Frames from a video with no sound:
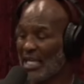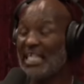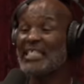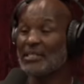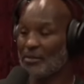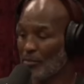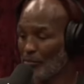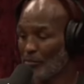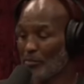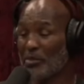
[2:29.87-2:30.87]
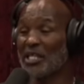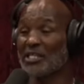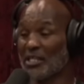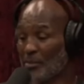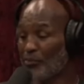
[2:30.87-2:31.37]
at least be
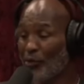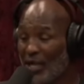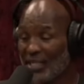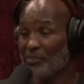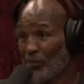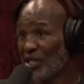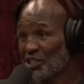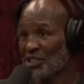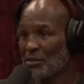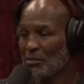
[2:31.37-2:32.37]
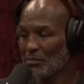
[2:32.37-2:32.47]
under the impression